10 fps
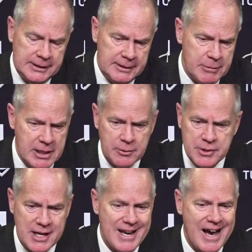I mean, it
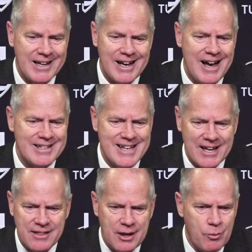was a
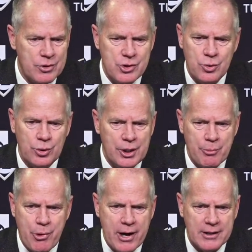non-contact thing with Julian
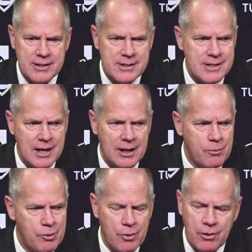in practice. It's not
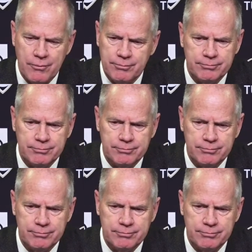like we were,